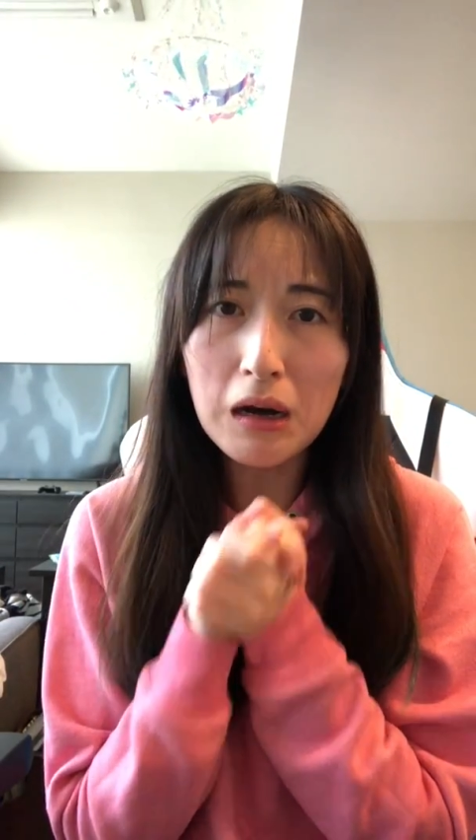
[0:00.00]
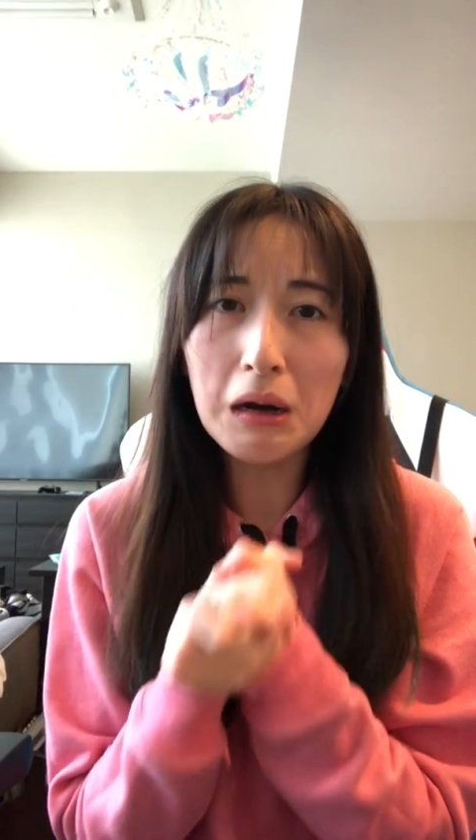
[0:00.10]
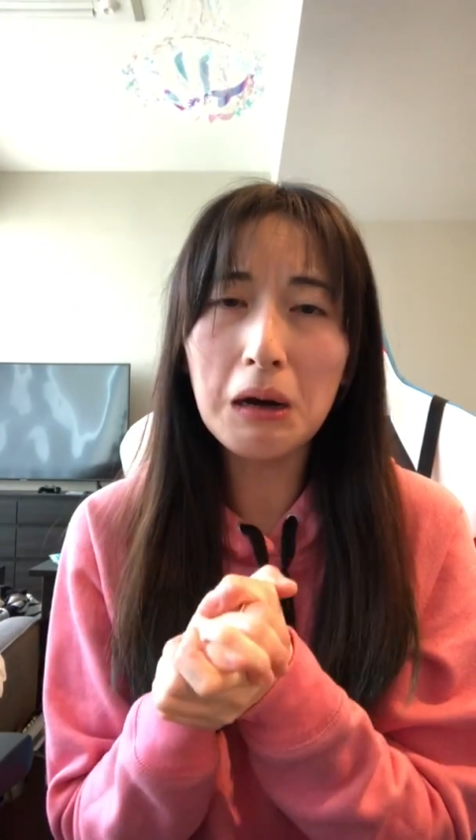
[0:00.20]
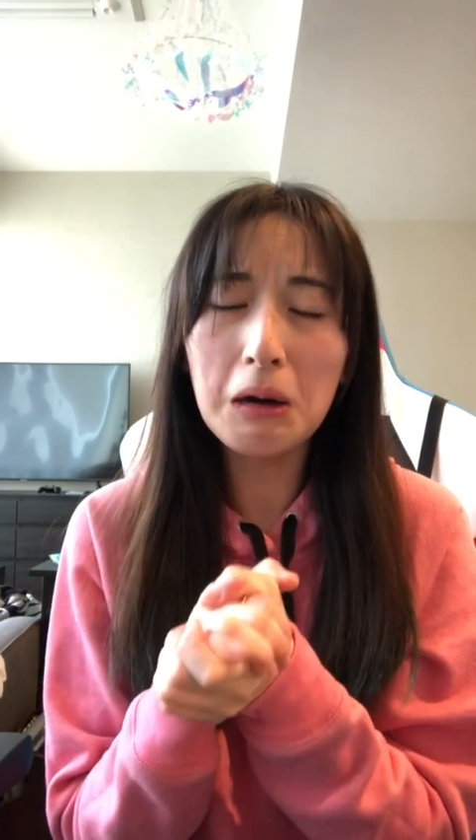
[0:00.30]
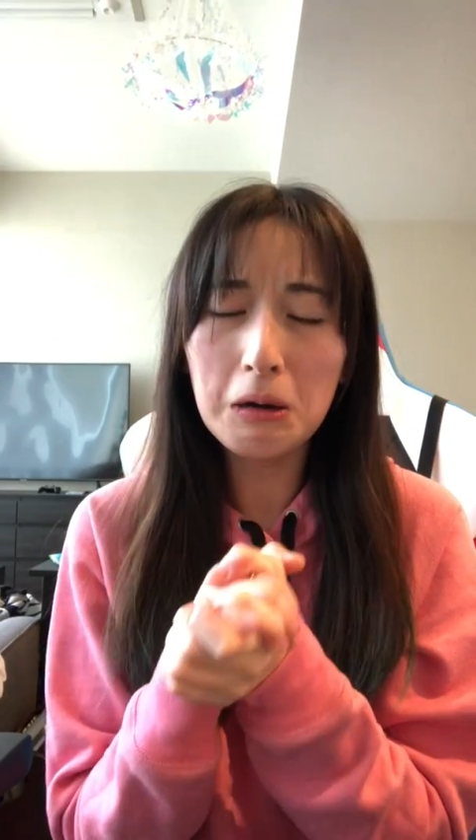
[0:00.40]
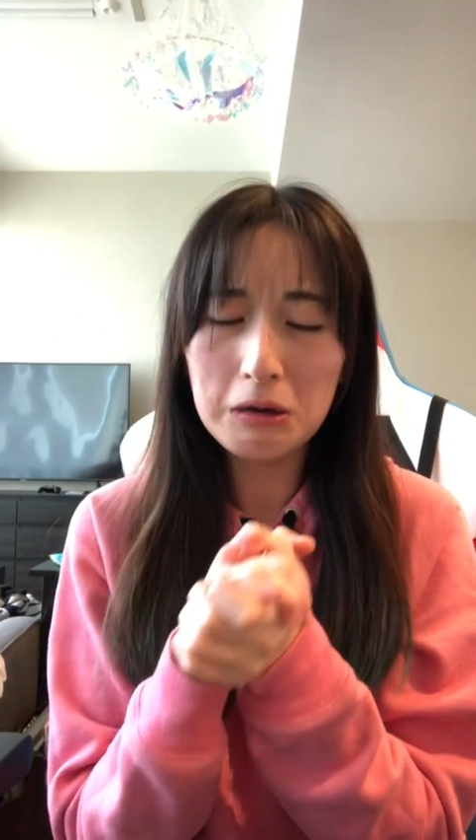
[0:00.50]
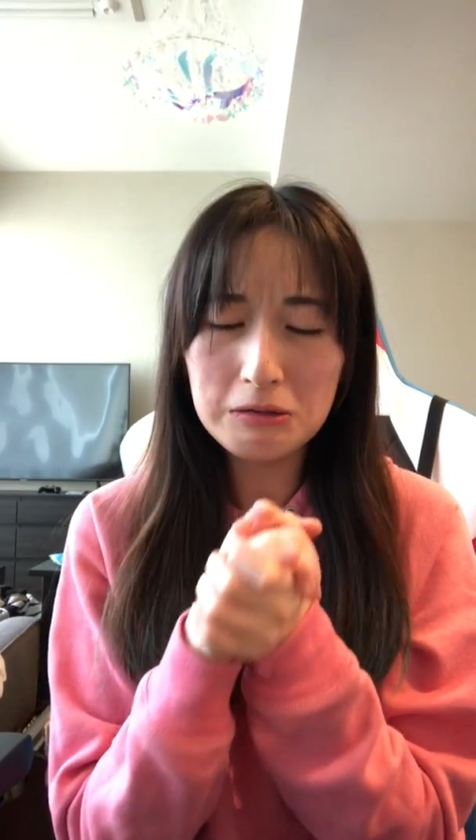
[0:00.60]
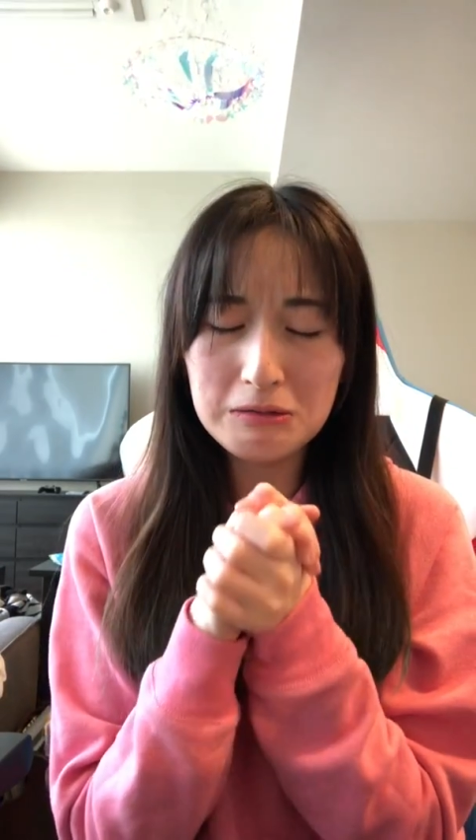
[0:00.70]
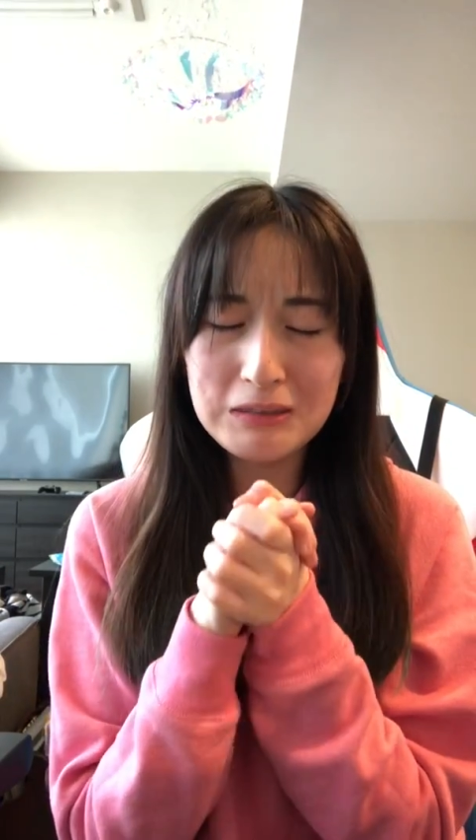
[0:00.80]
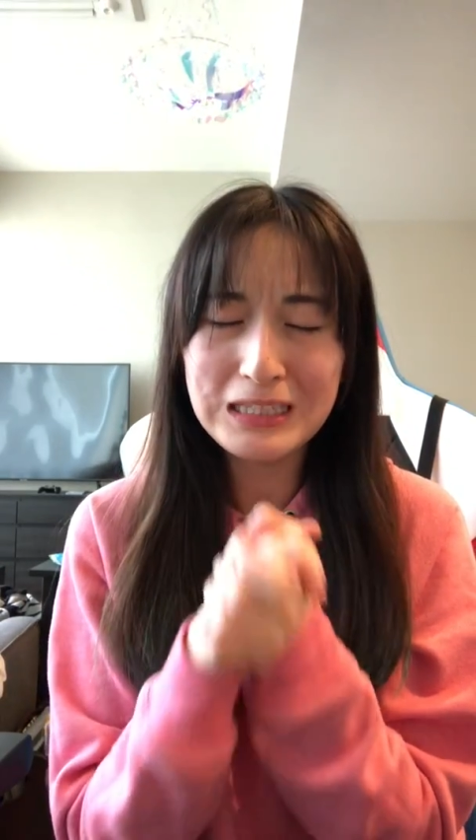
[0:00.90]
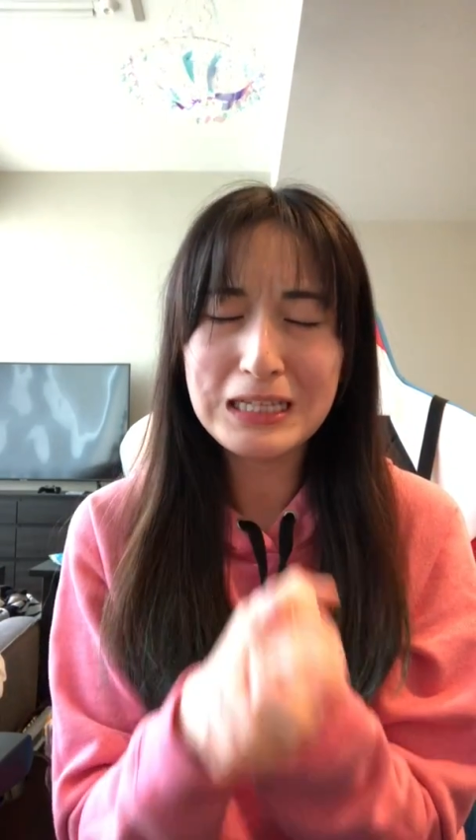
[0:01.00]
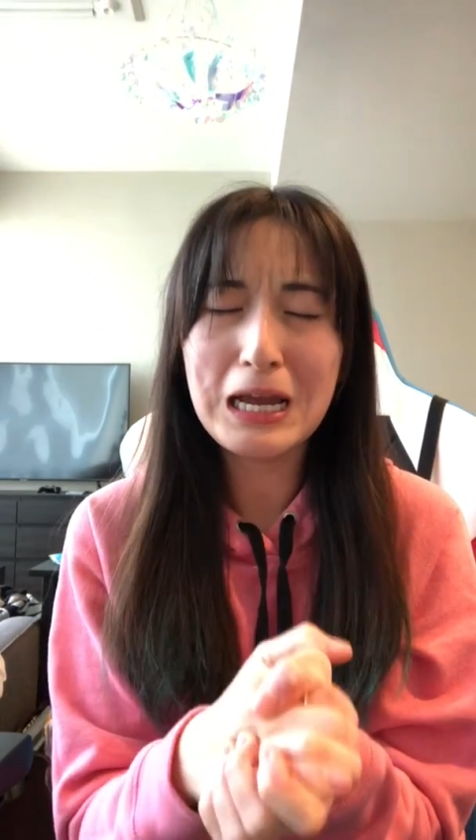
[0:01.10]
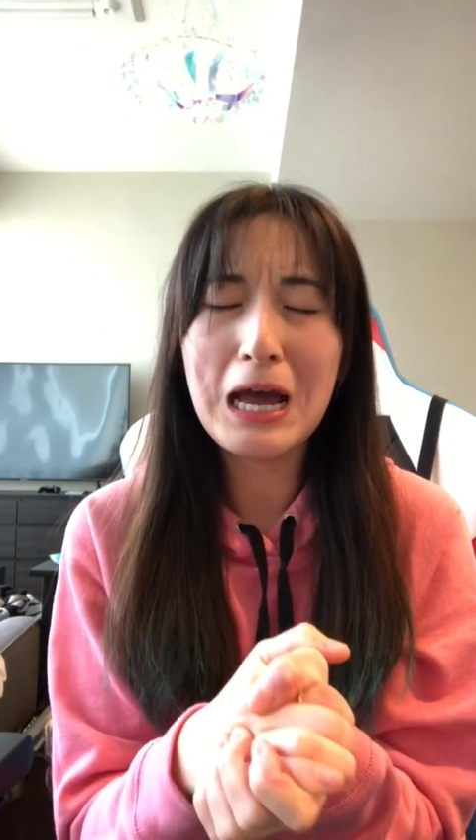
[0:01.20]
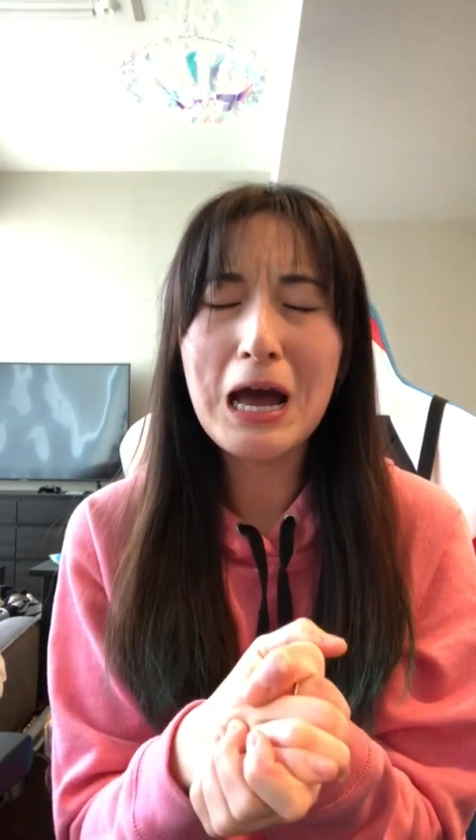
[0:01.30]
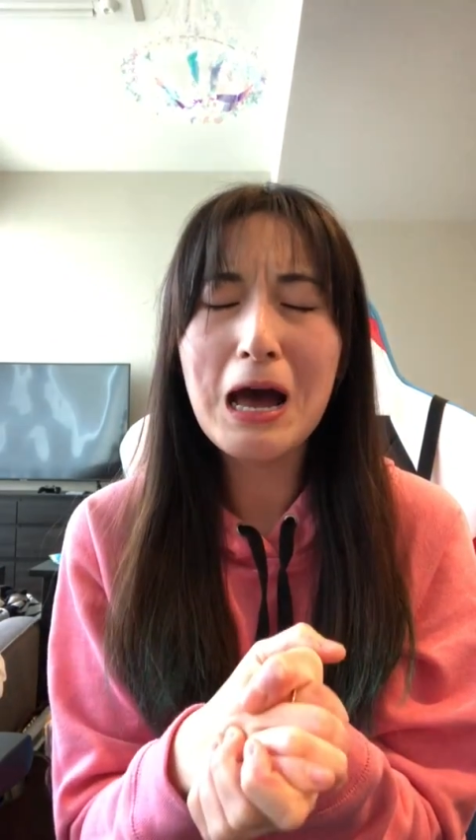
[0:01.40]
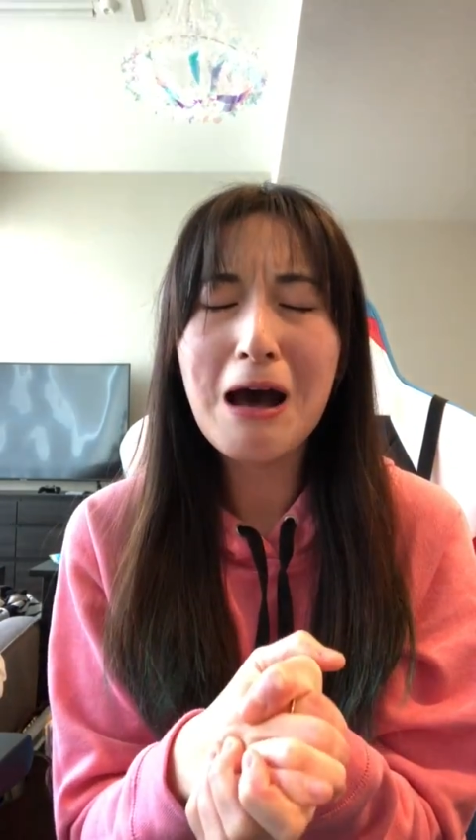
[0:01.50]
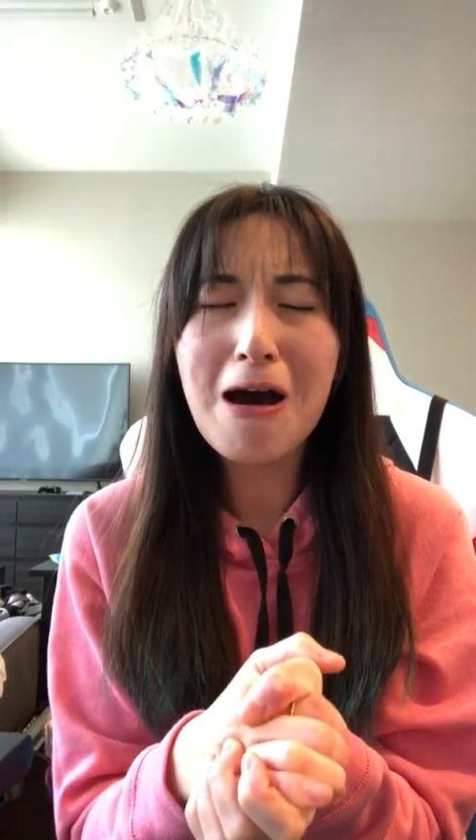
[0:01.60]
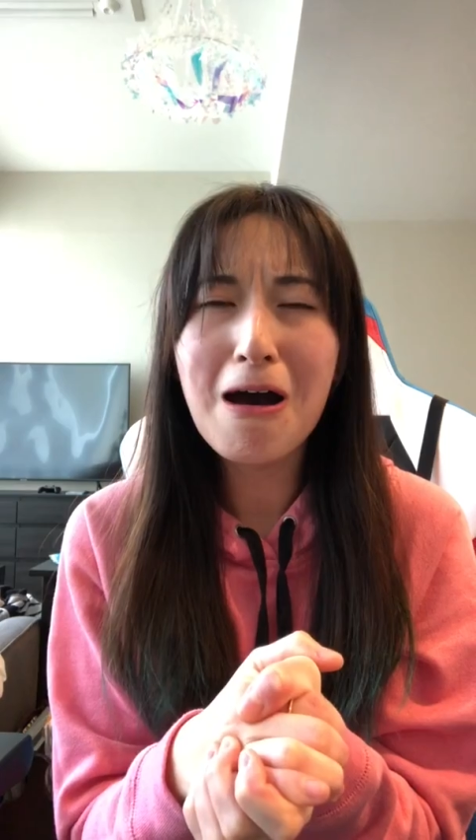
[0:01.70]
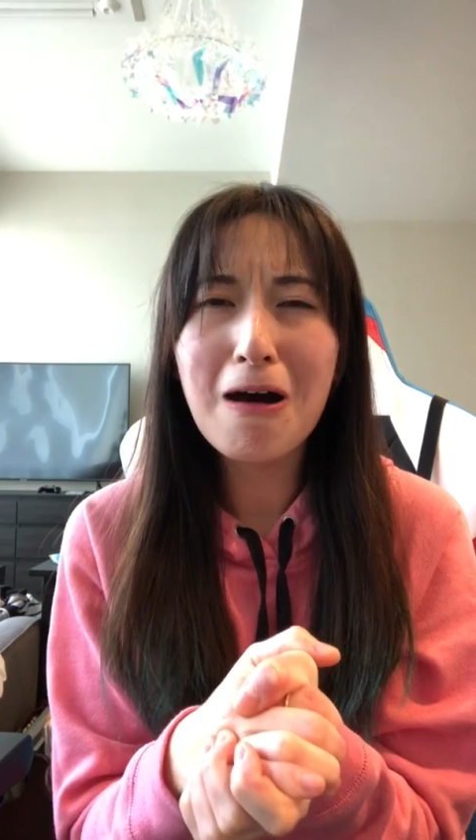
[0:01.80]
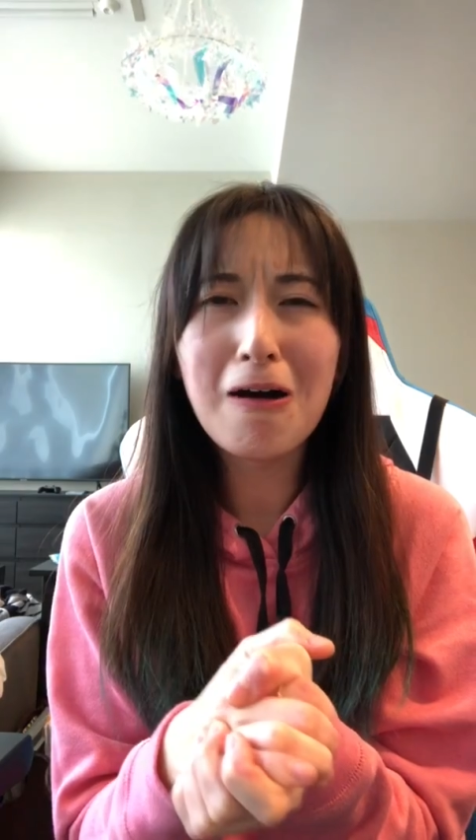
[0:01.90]
Oh
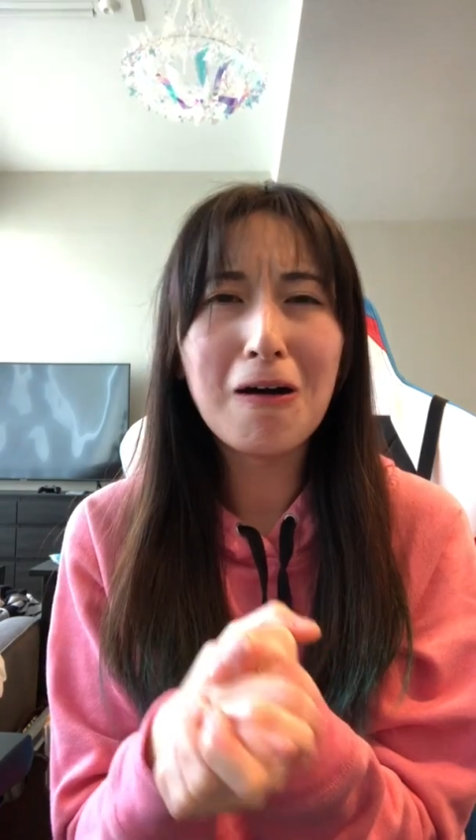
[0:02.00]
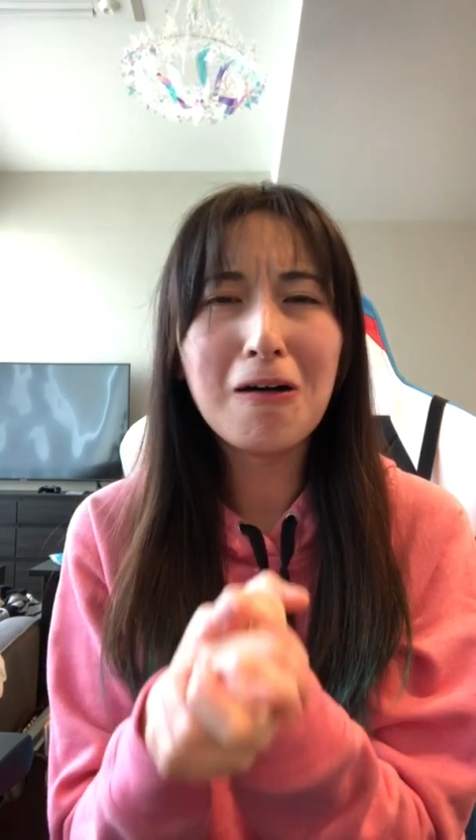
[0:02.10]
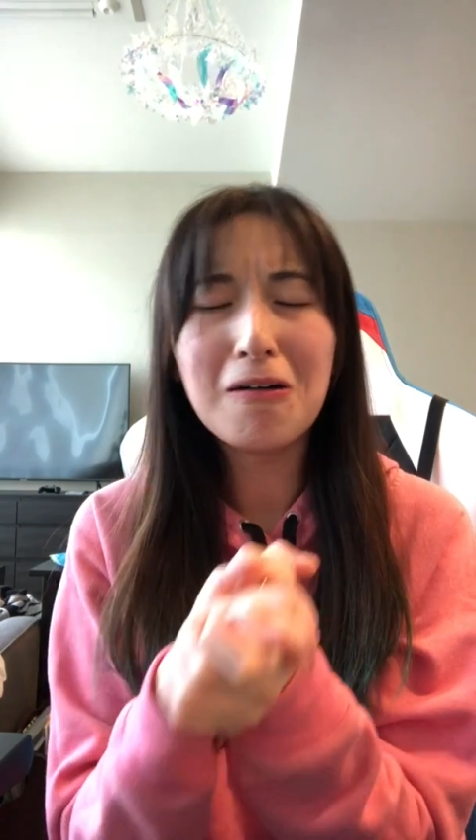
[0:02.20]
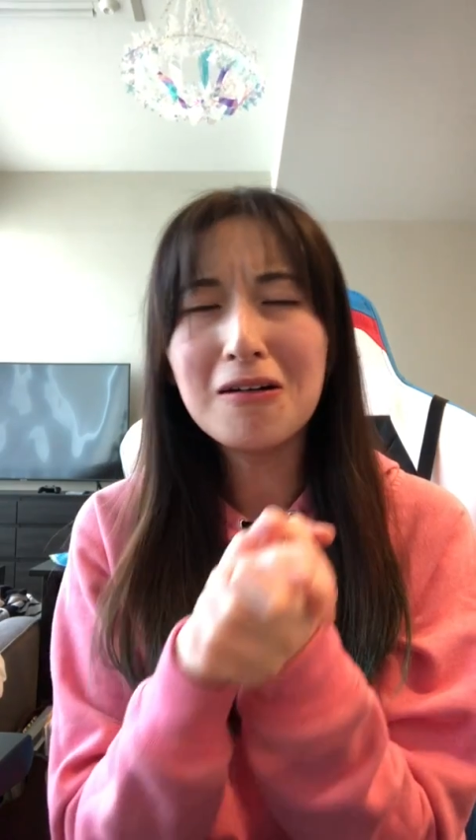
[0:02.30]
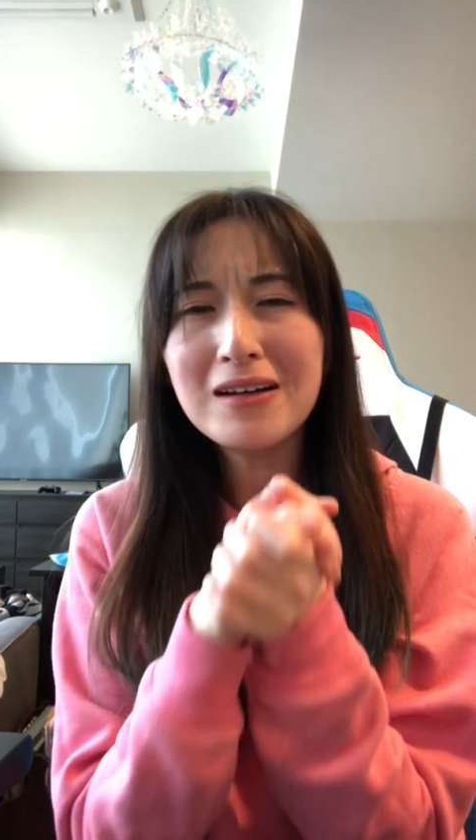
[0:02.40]
no,